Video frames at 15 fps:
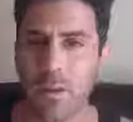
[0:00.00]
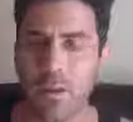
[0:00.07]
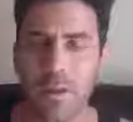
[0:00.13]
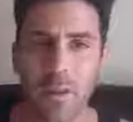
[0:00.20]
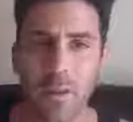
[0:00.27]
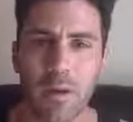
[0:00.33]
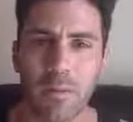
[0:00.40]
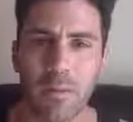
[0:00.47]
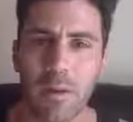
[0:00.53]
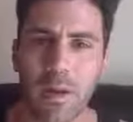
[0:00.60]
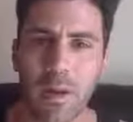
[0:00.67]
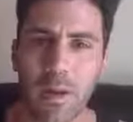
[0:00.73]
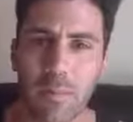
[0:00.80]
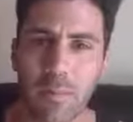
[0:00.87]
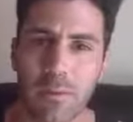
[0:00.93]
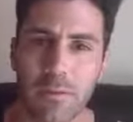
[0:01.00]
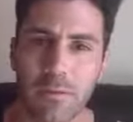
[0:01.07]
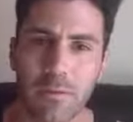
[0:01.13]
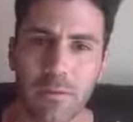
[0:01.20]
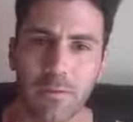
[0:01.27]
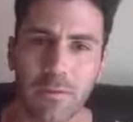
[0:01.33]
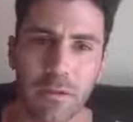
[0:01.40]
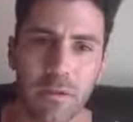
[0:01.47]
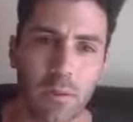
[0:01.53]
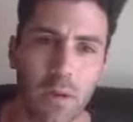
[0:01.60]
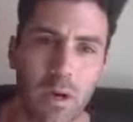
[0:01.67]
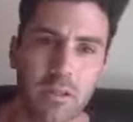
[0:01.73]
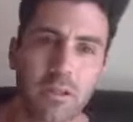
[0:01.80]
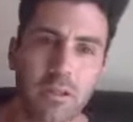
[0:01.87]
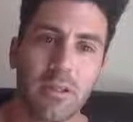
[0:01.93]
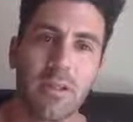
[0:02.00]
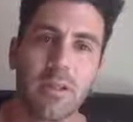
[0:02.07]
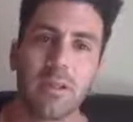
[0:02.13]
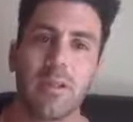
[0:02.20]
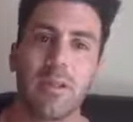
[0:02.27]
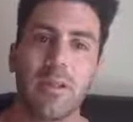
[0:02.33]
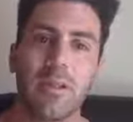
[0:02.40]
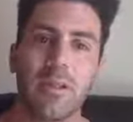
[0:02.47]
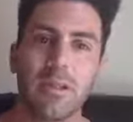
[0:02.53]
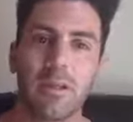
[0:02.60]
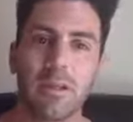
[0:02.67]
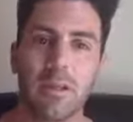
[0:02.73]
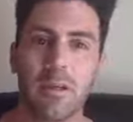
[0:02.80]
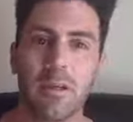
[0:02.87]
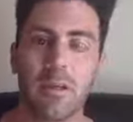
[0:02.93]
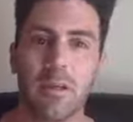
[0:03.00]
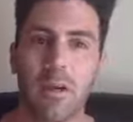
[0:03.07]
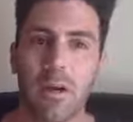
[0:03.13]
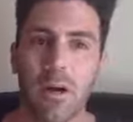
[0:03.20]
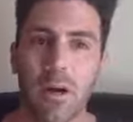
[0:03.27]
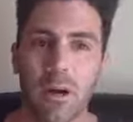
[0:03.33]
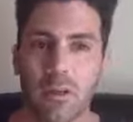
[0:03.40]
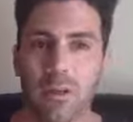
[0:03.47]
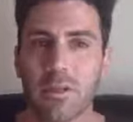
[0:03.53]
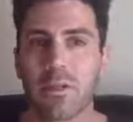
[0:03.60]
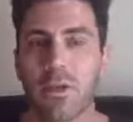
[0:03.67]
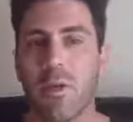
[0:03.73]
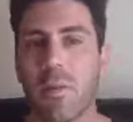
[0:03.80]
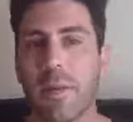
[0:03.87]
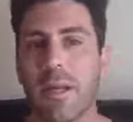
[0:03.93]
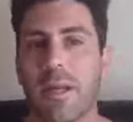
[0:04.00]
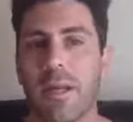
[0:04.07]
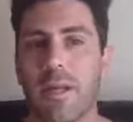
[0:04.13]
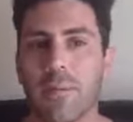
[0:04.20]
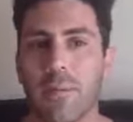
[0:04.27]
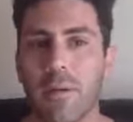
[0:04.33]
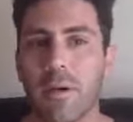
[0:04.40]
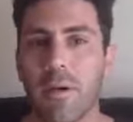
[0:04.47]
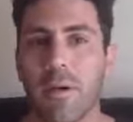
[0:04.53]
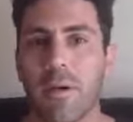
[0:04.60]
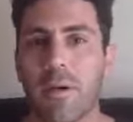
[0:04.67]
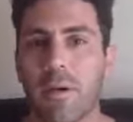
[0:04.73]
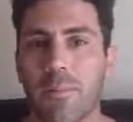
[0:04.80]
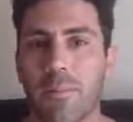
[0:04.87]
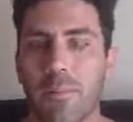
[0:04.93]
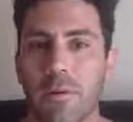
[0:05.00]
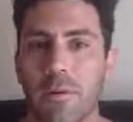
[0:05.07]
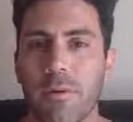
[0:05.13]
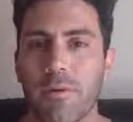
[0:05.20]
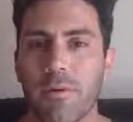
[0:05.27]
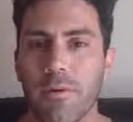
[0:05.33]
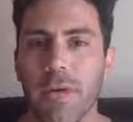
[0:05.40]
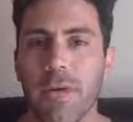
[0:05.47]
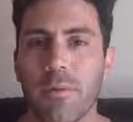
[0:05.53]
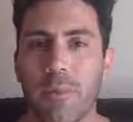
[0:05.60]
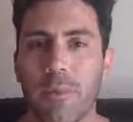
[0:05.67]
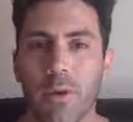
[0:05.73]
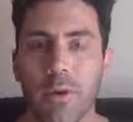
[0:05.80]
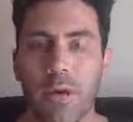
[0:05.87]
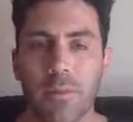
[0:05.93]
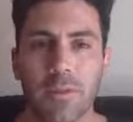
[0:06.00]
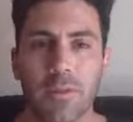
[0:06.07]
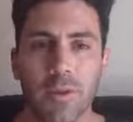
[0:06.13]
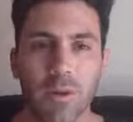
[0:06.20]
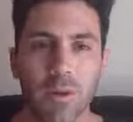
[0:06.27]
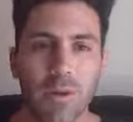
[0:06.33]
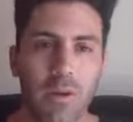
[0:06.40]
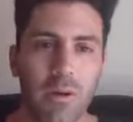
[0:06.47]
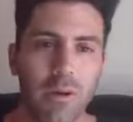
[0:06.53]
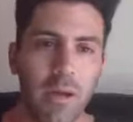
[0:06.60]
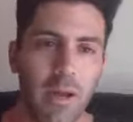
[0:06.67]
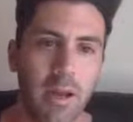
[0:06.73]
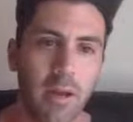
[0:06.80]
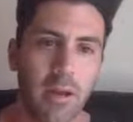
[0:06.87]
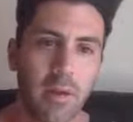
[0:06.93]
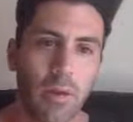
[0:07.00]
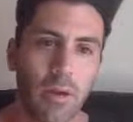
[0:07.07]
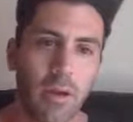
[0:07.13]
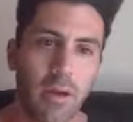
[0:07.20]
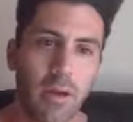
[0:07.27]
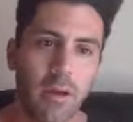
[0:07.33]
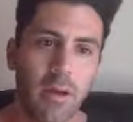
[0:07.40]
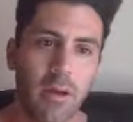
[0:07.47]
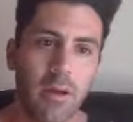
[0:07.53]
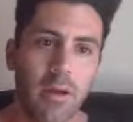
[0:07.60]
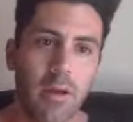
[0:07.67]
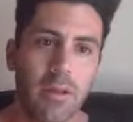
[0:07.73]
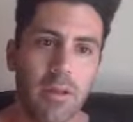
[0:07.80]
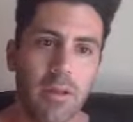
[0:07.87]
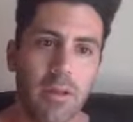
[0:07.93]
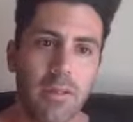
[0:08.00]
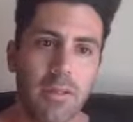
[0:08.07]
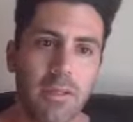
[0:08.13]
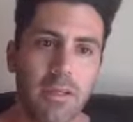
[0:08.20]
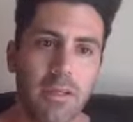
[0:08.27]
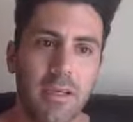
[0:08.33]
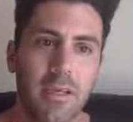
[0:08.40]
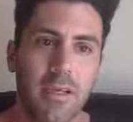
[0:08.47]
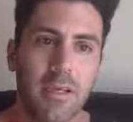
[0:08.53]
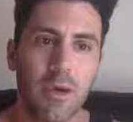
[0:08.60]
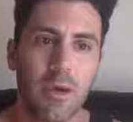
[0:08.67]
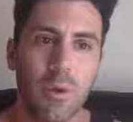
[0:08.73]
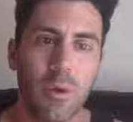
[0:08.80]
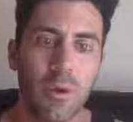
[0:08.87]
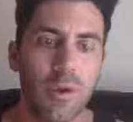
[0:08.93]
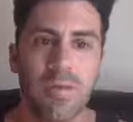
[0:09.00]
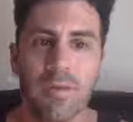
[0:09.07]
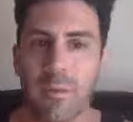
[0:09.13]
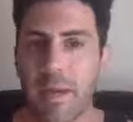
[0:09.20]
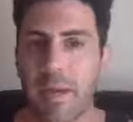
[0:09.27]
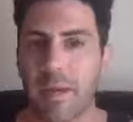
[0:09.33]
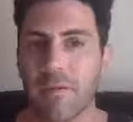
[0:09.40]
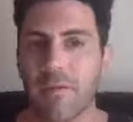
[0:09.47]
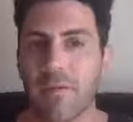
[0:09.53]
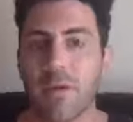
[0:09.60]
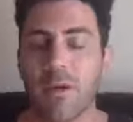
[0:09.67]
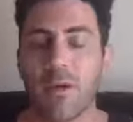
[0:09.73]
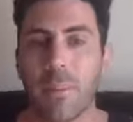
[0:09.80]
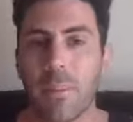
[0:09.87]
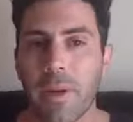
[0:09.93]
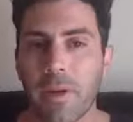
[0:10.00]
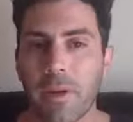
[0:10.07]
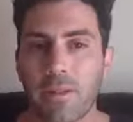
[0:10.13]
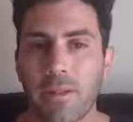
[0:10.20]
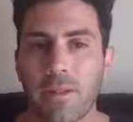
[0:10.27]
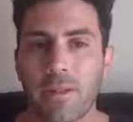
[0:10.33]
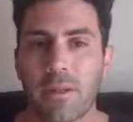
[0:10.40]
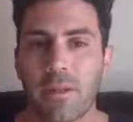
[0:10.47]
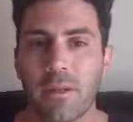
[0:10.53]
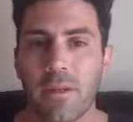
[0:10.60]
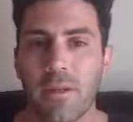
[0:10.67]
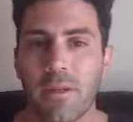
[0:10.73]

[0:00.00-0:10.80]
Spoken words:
other thing I want to bring up, and for anyone watching this, is there are so many fake programs going around right now where the CEO won't even make a video appearance.